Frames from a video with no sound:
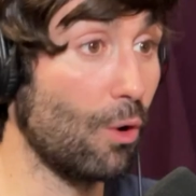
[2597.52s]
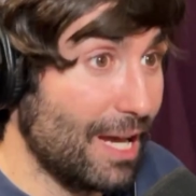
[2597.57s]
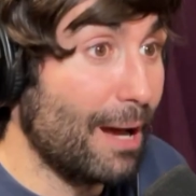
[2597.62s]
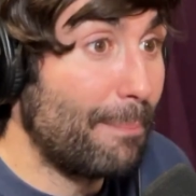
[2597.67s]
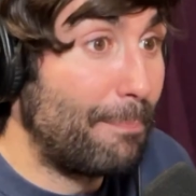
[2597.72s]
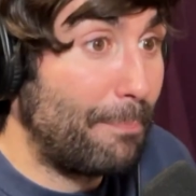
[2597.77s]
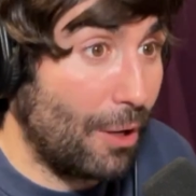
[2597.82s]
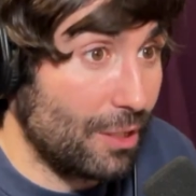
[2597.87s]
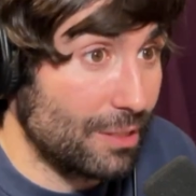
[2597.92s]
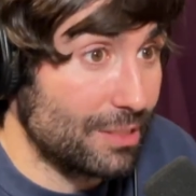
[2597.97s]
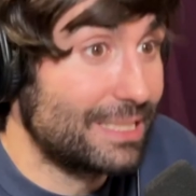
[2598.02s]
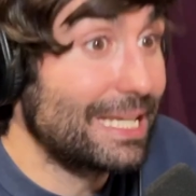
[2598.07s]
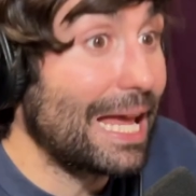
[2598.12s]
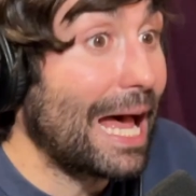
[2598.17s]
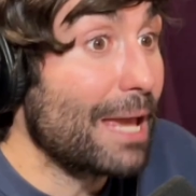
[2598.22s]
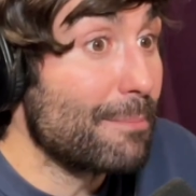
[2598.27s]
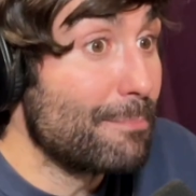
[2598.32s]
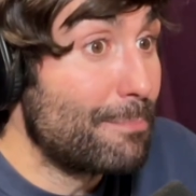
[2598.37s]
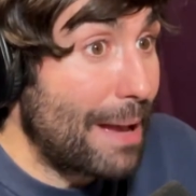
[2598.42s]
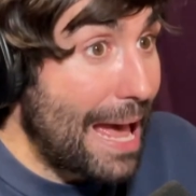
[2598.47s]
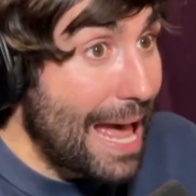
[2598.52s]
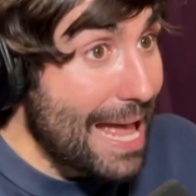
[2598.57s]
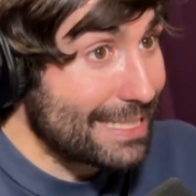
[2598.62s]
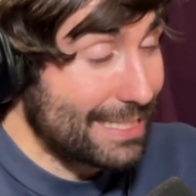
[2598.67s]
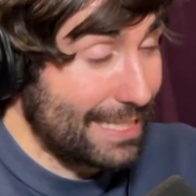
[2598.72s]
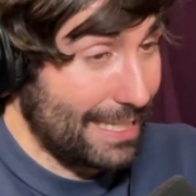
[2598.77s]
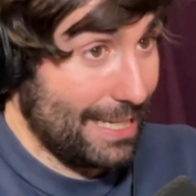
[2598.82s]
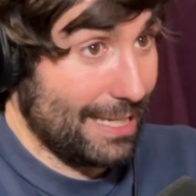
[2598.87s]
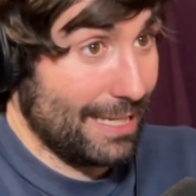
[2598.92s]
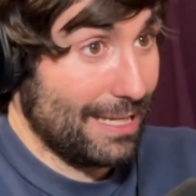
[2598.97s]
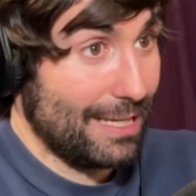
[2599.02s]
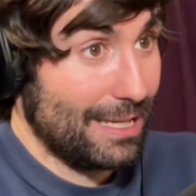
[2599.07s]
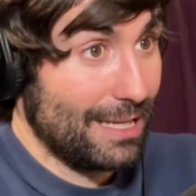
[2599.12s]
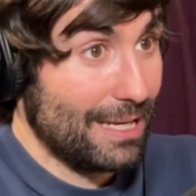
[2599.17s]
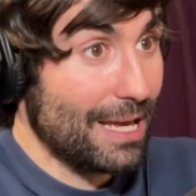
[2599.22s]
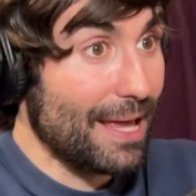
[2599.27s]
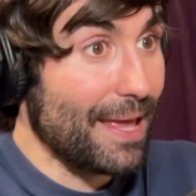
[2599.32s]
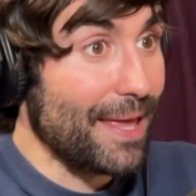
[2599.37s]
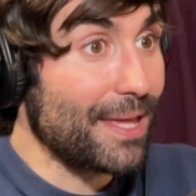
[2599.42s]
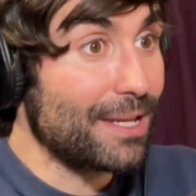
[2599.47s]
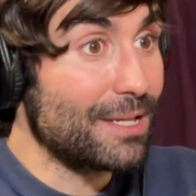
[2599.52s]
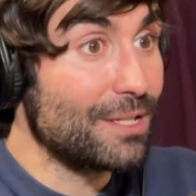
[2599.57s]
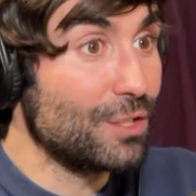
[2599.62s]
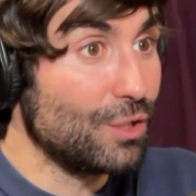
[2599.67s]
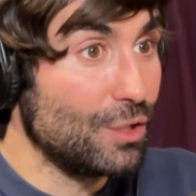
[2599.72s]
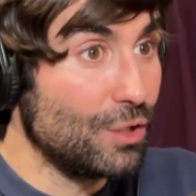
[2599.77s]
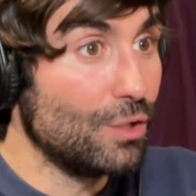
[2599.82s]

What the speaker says: upon time passing, and